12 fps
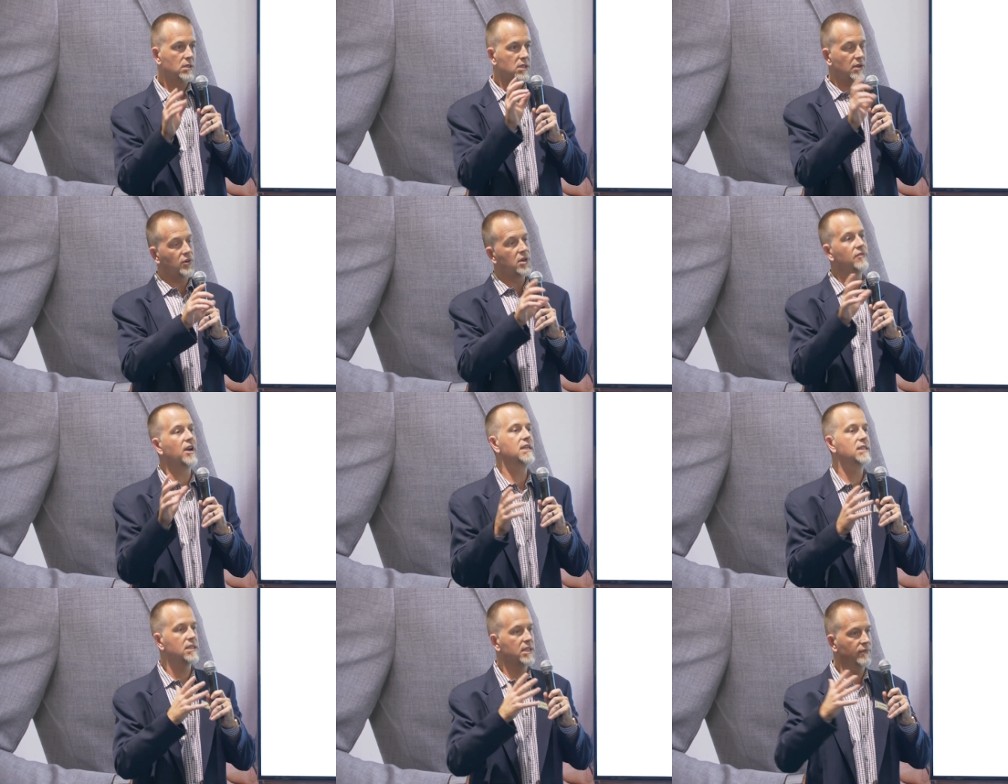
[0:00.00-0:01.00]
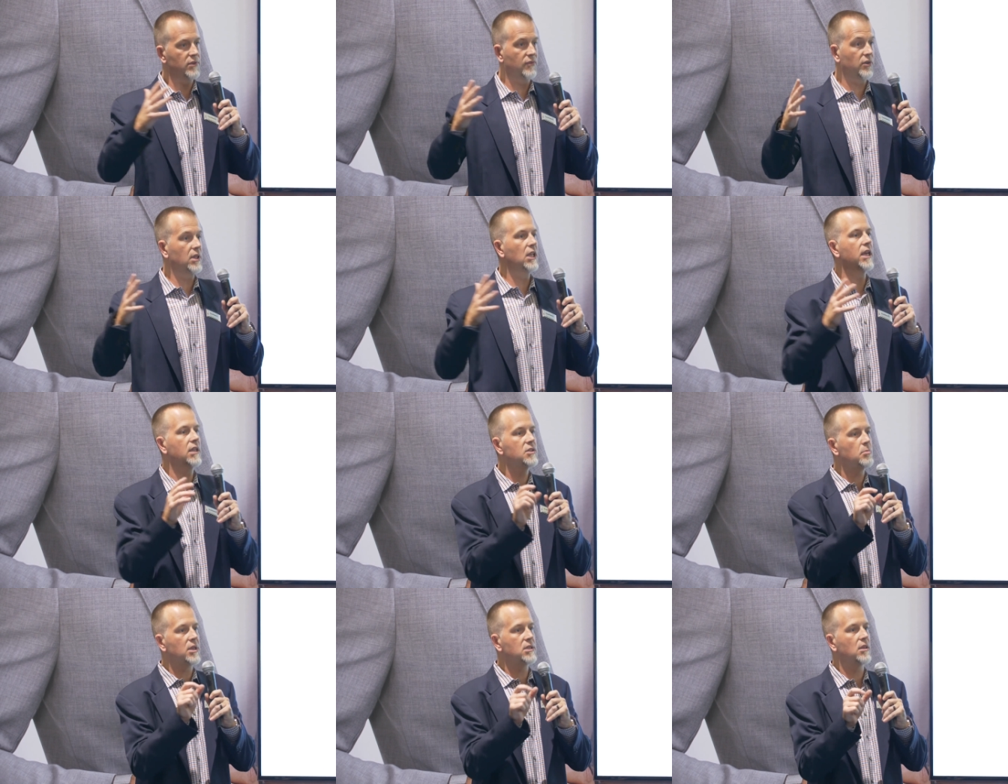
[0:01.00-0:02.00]
Different devices have different lengths
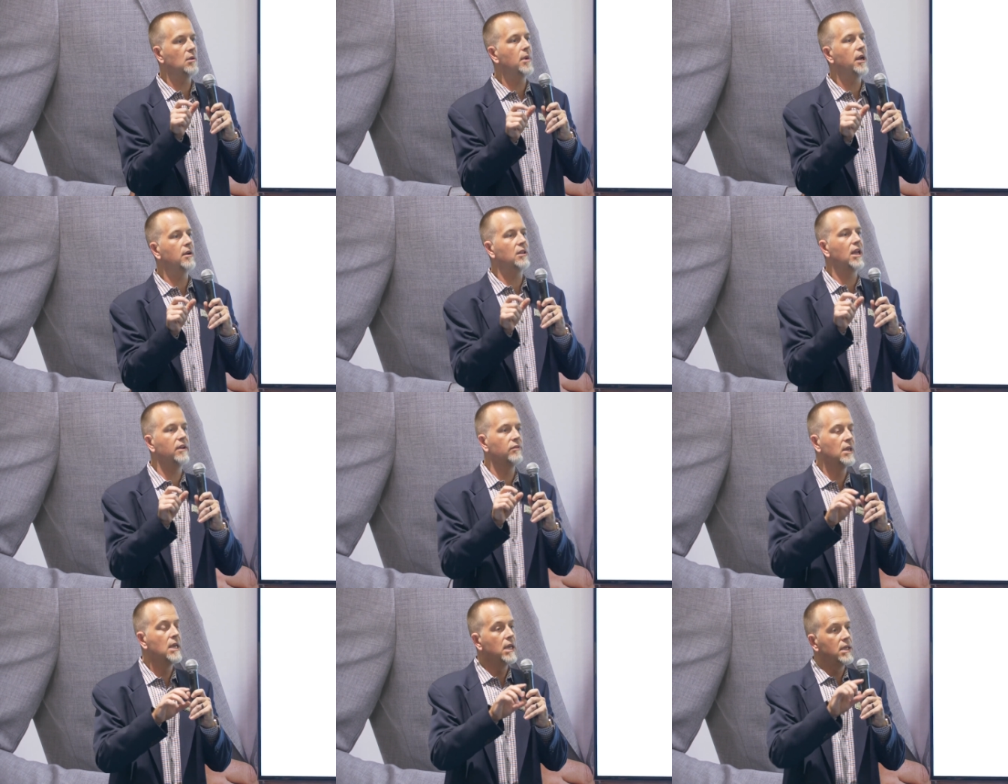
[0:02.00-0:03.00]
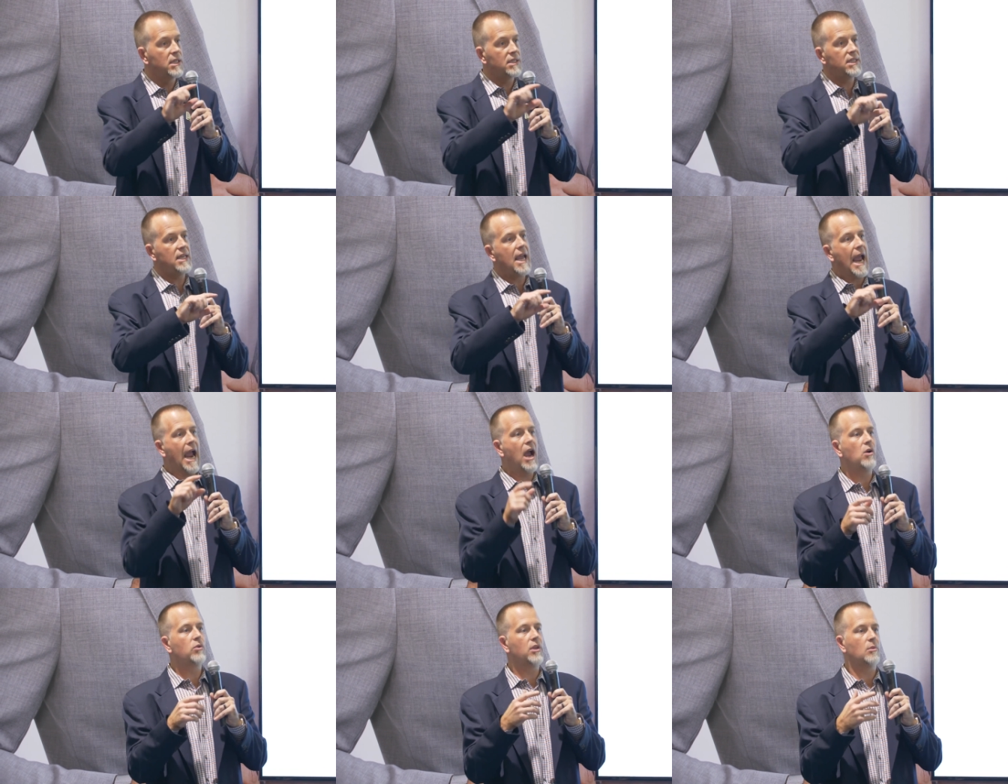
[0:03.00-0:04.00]
based on their battery life to see
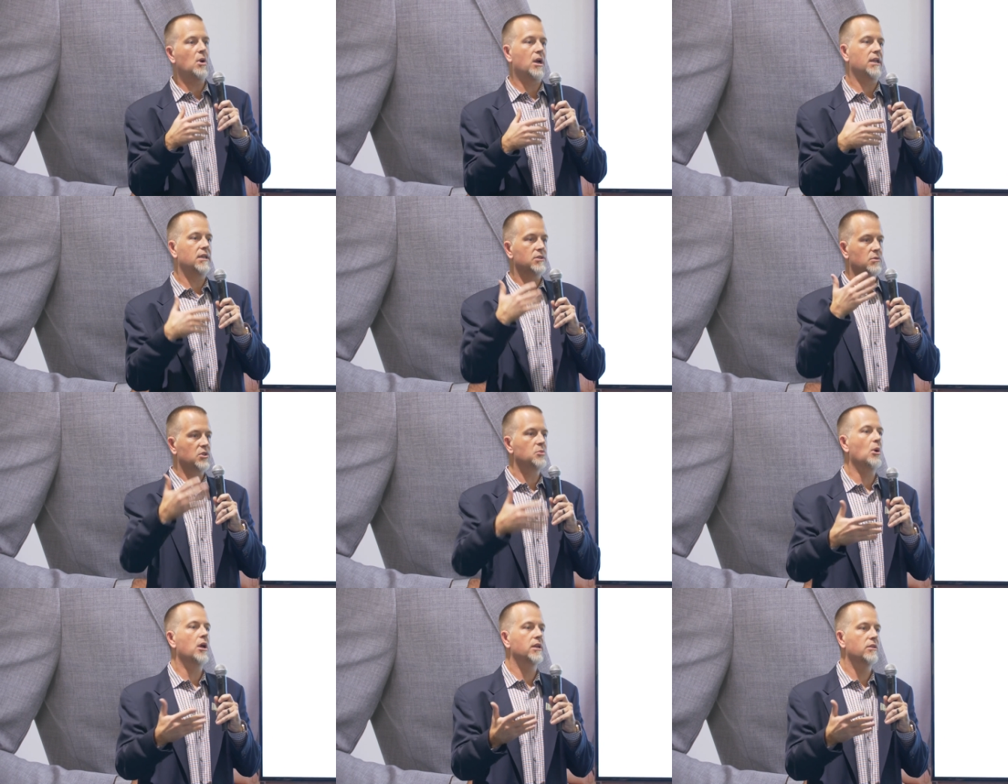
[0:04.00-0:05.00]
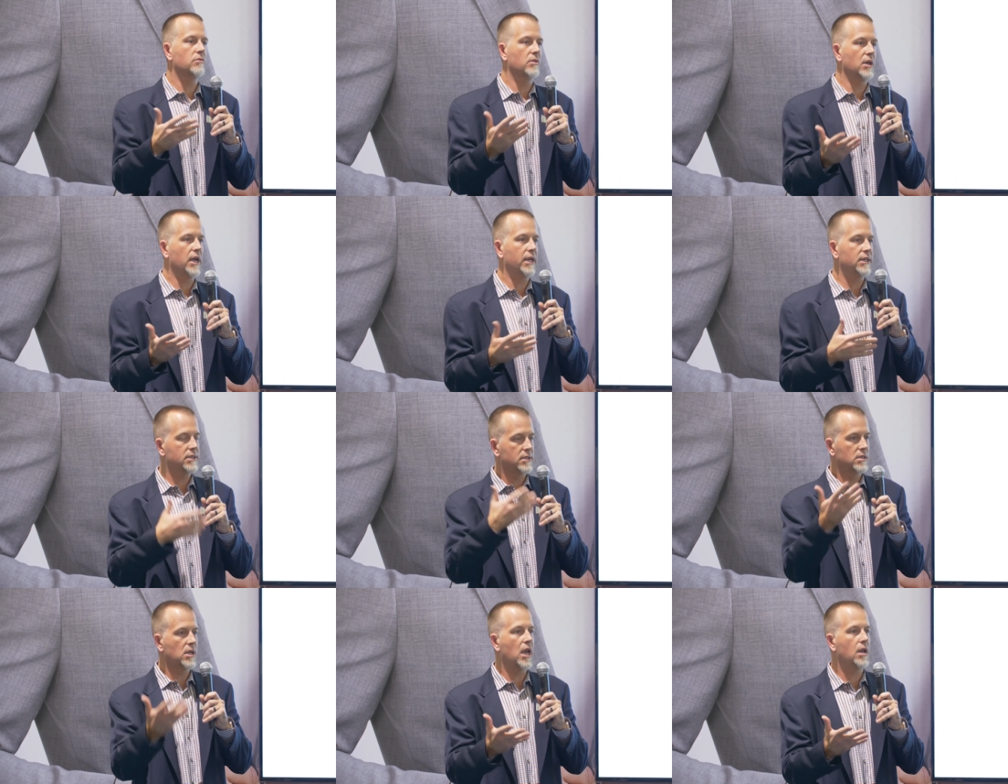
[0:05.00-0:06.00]
how their body is responding through the night
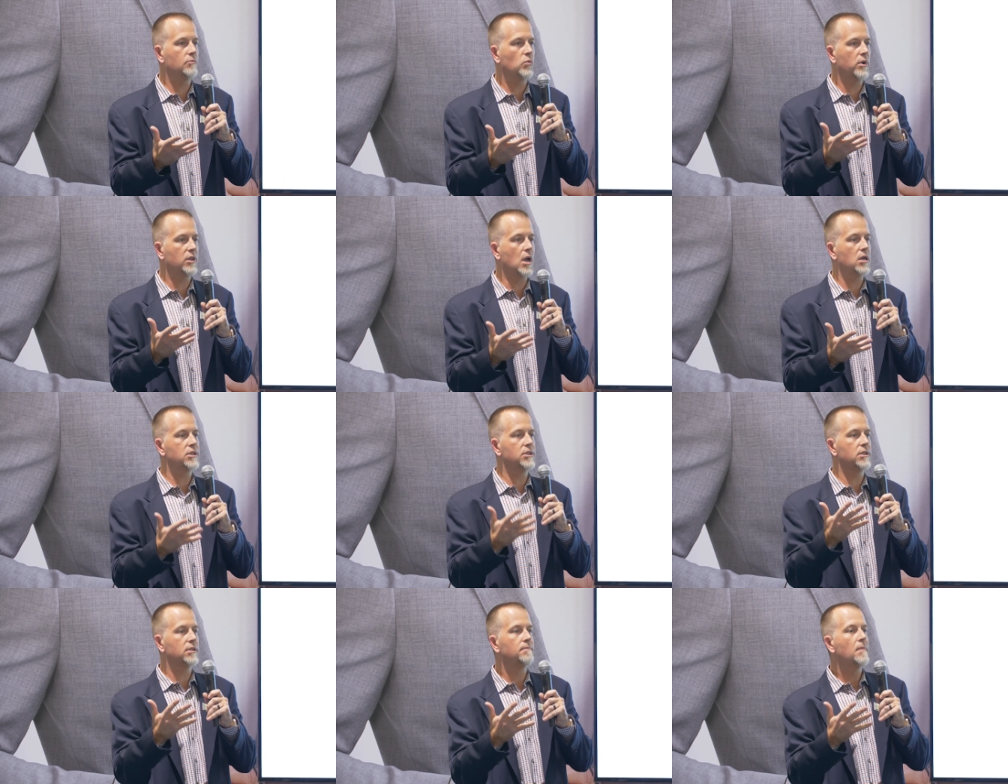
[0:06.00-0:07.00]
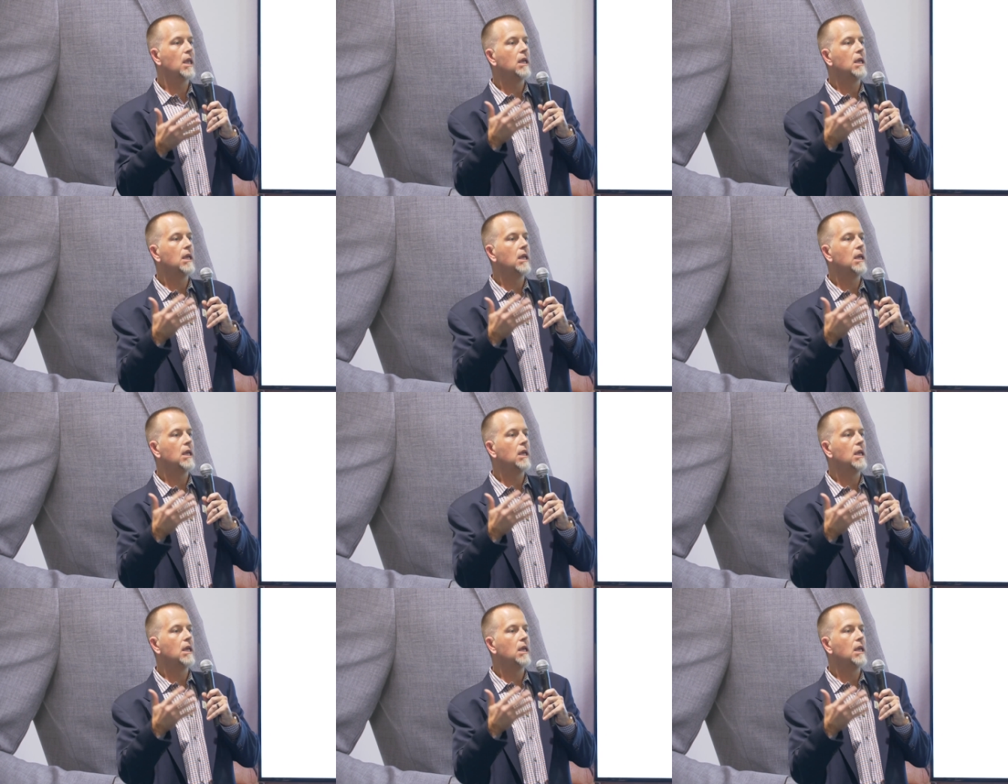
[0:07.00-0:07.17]
um, with oxygen.